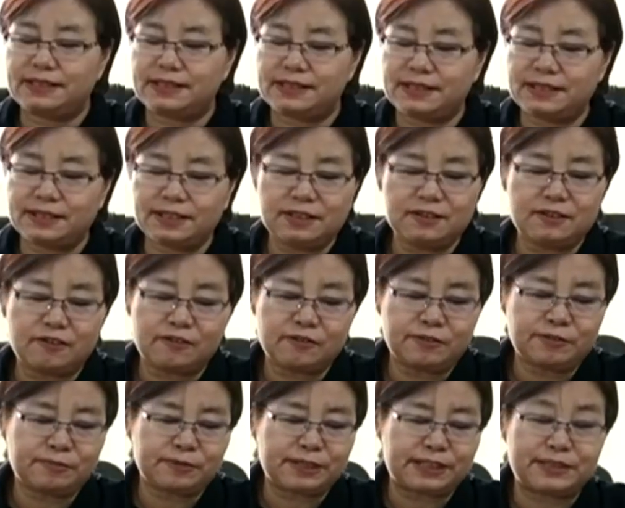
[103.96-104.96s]
Achha, central
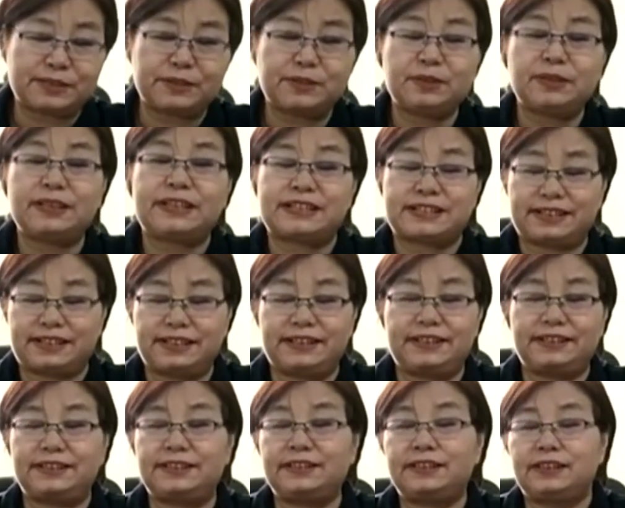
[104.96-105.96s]
government Bradu last
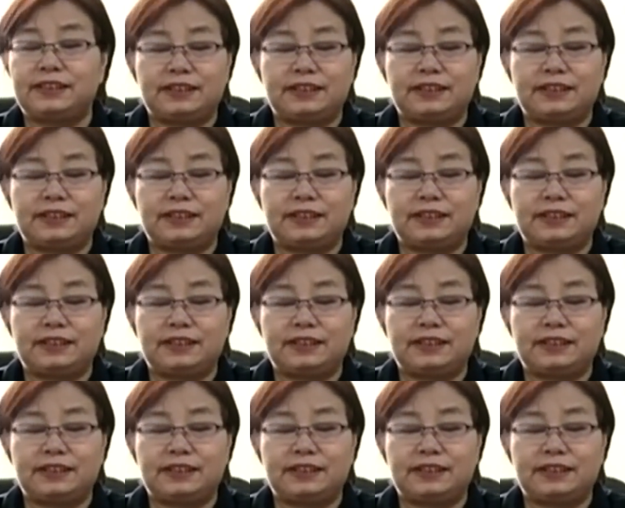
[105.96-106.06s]
year